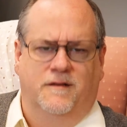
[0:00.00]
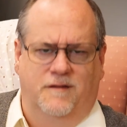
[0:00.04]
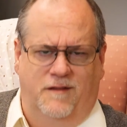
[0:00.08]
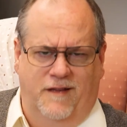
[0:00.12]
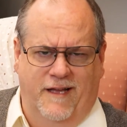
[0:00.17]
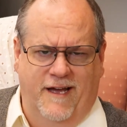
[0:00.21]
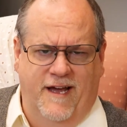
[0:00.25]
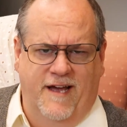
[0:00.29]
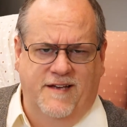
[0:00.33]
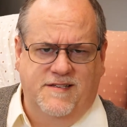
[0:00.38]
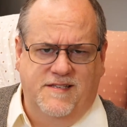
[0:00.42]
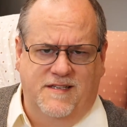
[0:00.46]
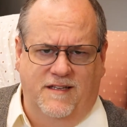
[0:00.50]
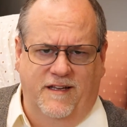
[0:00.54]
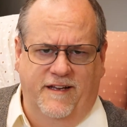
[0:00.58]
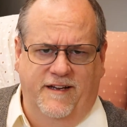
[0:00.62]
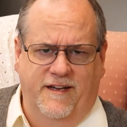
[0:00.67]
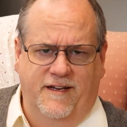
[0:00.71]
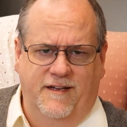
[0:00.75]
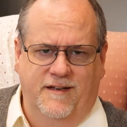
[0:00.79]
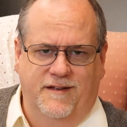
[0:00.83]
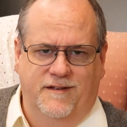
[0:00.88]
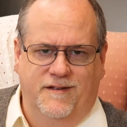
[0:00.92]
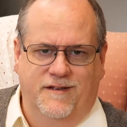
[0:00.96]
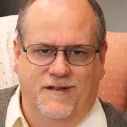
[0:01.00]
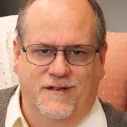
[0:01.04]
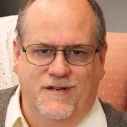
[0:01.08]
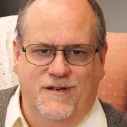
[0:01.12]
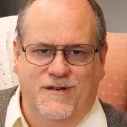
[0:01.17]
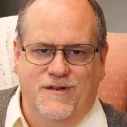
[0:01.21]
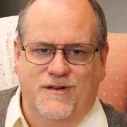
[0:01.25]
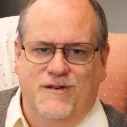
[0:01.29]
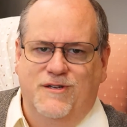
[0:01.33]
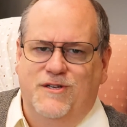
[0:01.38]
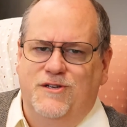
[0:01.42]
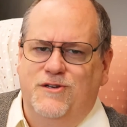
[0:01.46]
Lastly,
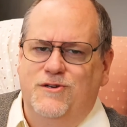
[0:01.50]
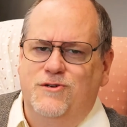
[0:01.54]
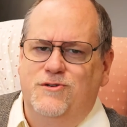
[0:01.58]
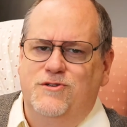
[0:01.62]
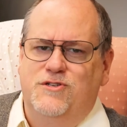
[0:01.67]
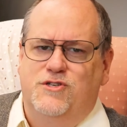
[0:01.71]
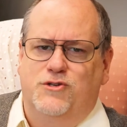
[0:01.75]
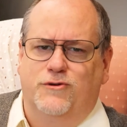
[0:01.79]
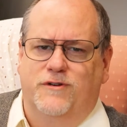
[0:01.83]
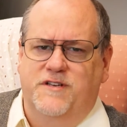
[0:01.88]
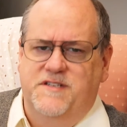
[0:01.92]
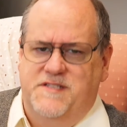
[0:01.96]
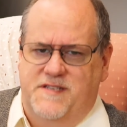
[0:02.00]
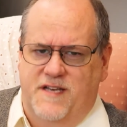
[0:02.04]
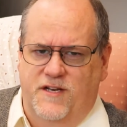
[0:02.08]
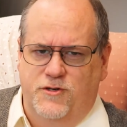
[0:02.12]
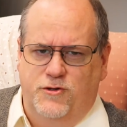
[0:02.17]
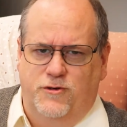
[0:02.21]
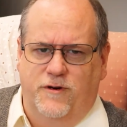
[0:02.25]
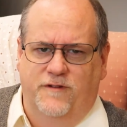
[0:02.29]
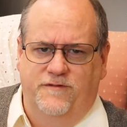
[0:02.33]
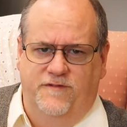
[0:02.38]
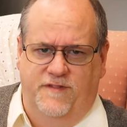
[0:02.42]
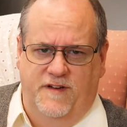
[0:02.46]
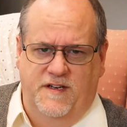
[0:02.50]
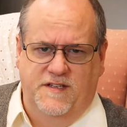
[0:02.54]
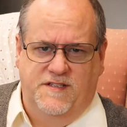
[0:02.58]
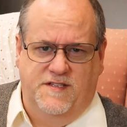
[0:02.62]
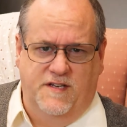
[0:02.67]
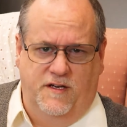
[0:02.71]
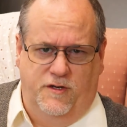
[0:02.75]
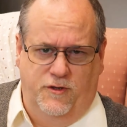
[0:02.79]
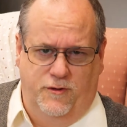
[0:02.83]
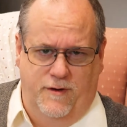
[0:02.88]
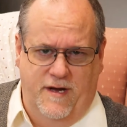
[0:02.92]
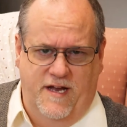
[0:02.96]
use your Accentra
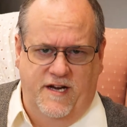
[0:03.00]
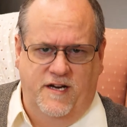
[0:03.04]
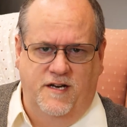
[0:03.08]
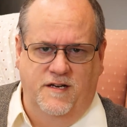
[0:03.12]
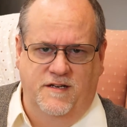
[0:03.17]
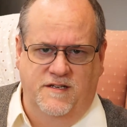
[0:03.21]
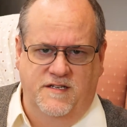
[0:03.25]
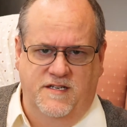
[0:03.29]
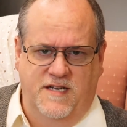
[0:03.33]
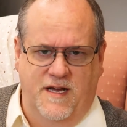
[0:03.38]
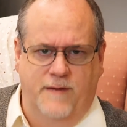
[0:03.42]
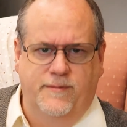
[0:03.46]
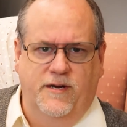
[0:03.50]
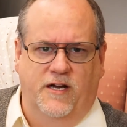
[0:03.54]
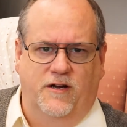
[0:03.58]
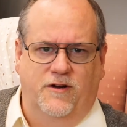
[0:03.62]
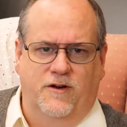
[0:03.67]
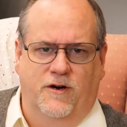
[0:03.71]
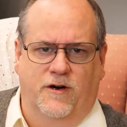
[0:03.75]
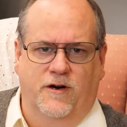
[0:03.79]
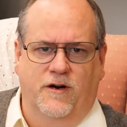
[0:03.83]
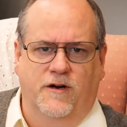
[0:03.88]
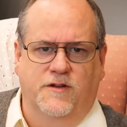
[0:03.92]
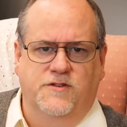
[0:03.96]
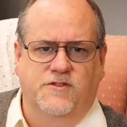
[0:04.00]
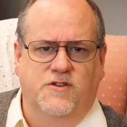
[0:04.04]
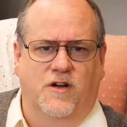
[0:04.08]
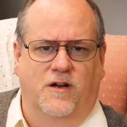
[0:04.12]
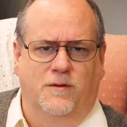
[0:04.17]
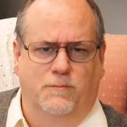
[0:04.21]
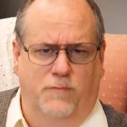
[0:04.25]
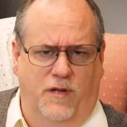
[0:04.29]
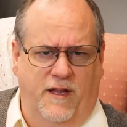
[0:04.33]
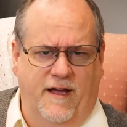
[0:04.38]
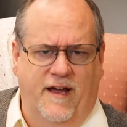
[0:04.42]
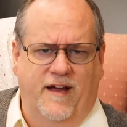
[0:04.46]
Visa credit and debit cards
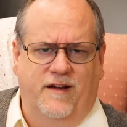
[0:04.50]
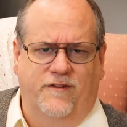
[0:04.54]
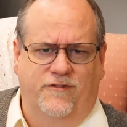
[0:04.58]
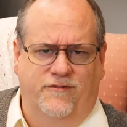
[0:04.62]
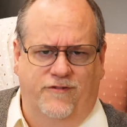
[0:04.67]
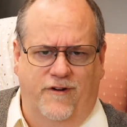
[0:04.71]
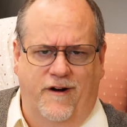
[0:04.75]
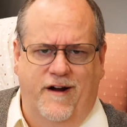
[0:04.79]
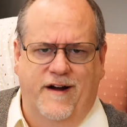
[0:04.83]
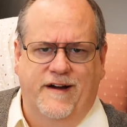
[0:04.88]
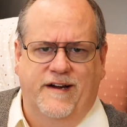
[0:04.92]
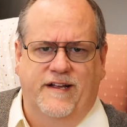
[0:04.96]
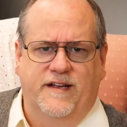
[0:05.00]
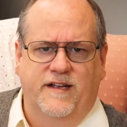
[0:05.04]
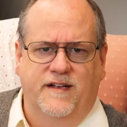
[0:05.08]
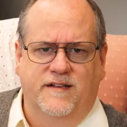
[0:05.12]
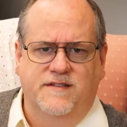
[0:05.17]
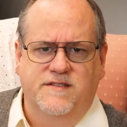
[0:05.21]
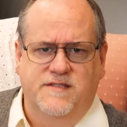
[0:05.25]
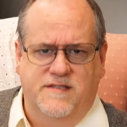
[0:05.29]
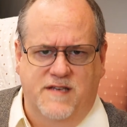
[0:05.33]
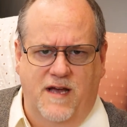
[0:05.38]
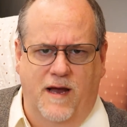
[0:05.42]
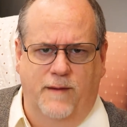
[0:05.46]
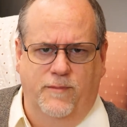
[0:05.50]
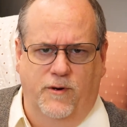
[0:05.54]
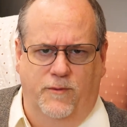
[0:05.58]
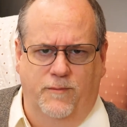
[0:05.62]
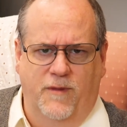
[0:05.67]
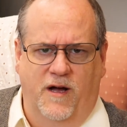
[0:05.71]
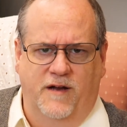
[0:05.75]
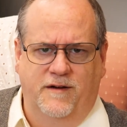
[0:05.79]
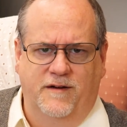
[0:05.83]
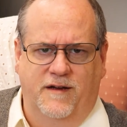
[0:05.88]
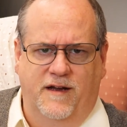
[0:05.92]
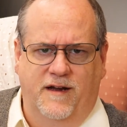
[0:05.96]
on Black Friday and Cyber
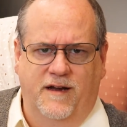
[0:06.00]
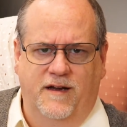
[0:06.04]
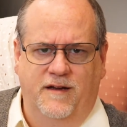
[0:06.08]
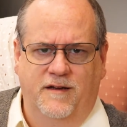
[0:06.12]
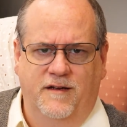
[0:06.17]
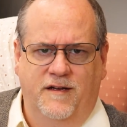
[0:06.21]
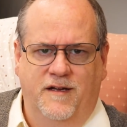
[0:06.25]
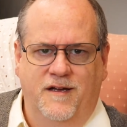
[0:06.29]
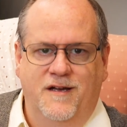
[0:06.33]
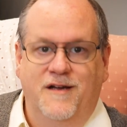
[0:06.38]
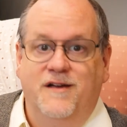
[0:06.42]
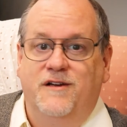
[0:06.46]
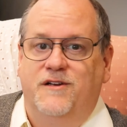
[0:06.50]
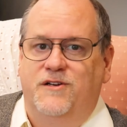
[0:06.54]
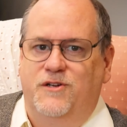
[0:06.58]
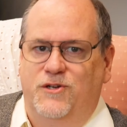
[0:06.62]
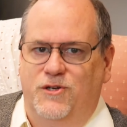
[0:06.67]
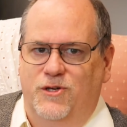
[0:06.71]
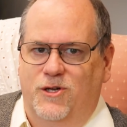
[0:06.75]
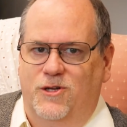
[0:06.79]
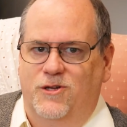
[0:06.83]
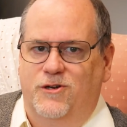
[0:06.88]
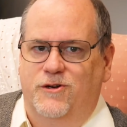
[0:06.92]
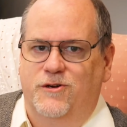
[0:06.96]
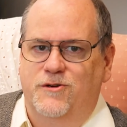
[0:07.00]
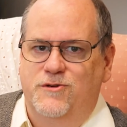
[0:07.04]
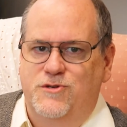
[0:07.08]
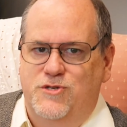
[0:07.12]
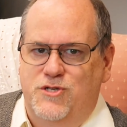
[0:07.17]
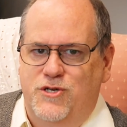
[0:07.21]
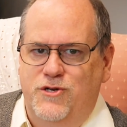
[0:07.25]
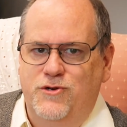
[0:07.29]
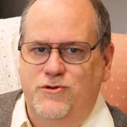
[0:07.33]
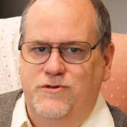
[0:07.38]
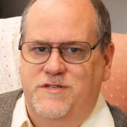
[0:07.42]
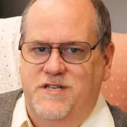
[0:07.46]
Monday. You'll earn
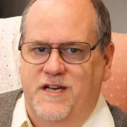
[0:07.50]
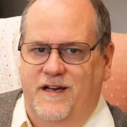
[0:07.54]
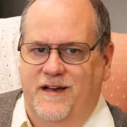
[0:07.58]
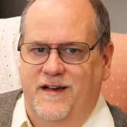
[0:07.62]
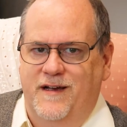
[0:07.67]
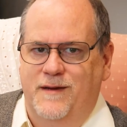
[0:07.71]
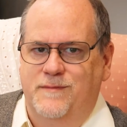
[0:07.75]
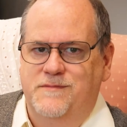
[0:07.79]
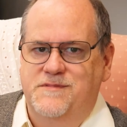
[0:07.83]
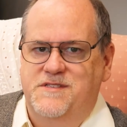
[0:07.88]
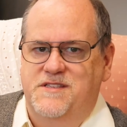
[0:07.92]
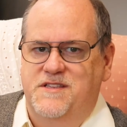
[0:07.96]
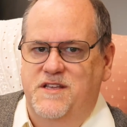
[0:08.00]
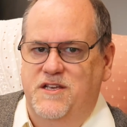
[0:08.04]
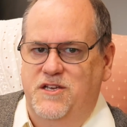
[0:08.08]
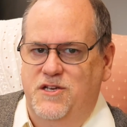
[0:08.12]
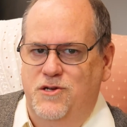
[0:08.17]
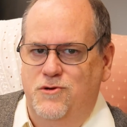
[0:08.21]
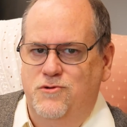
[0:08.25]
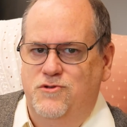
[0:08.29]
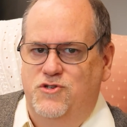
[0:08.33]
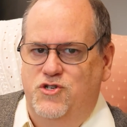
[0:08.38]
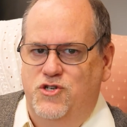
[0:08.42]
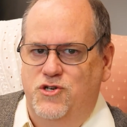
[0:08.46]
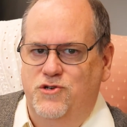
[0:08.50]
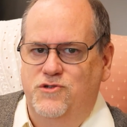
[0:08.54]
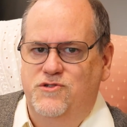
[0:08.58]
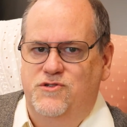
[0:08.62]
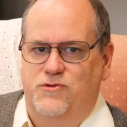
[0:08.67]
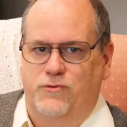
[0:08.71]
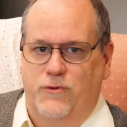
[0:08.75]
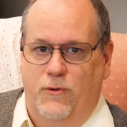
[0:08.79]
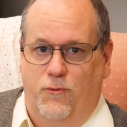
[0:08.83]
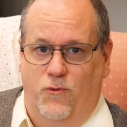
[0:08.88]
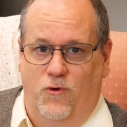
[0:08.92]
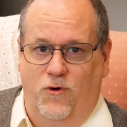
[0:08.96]
2 times the You
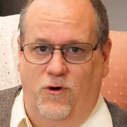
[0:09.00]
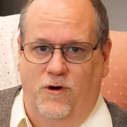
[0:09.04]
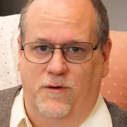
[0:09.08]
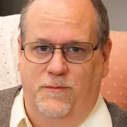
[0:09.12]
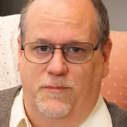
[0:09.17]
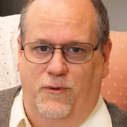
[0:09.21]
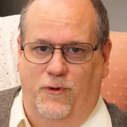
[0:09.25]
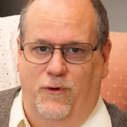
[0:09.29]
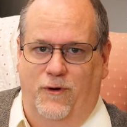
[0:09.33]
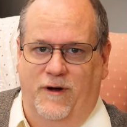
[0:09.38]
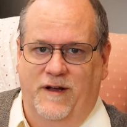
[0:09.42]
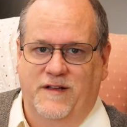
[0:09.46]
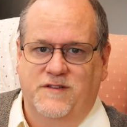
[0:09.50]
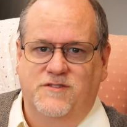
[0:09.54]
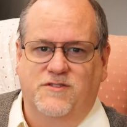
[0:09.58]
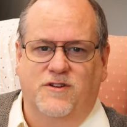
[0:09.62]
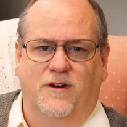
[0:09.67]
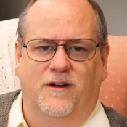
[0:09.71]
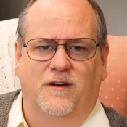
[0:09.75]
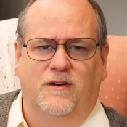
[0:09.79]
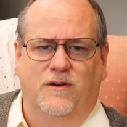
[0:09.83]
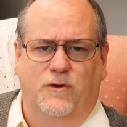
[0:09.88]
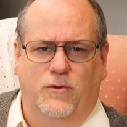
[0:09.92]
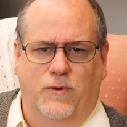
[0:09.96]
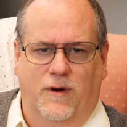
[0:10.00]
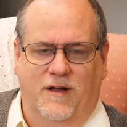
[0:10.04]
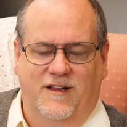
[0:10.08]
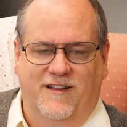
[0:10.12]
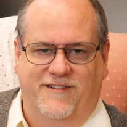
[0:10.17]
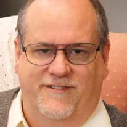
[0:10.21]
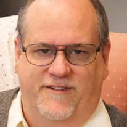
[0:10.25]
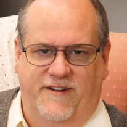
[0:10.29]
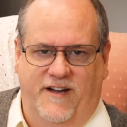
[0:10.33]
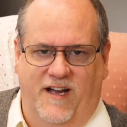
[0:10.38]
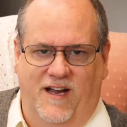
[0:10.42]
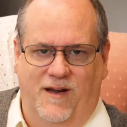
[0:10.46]
Choose reward points on
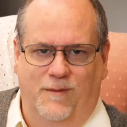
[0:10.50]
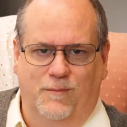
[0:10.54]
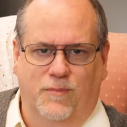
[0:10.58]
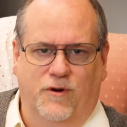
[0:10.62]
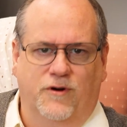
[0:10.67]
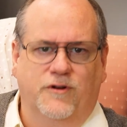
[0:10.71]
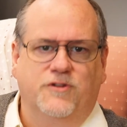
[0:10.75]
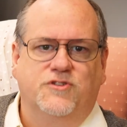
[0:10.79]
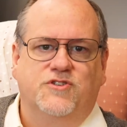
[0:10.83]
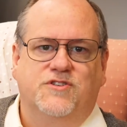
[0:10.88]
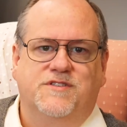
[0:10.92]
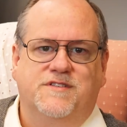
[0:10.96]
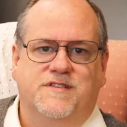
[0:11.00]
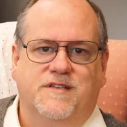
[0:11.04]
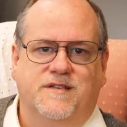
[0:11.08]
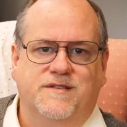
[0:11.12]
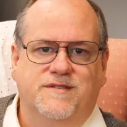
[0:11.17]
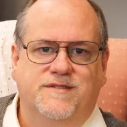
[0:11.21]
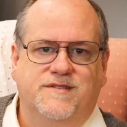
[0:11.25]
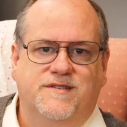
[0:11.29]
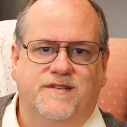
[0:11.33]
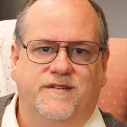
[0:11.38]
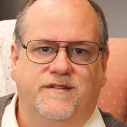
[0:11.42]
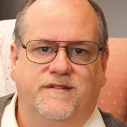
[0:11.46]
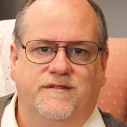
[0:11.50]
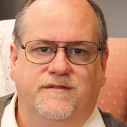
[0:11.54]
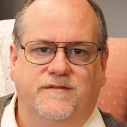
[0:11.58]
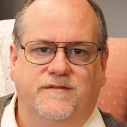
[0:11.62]
qualifying purchases.